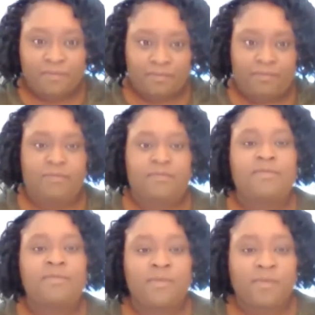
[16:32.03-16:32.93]

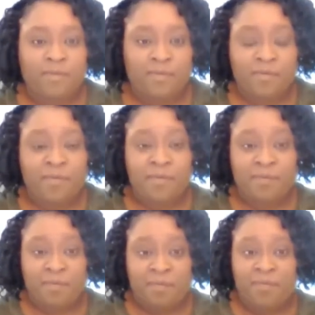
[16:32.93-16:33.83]

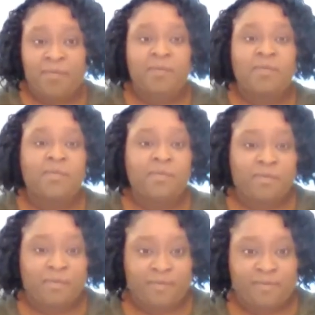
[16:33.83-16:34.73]

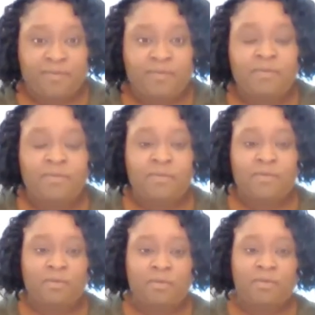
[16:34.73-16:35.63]

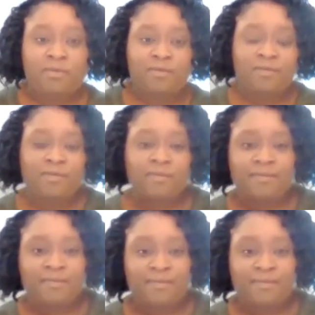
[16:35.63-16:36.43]
(silent)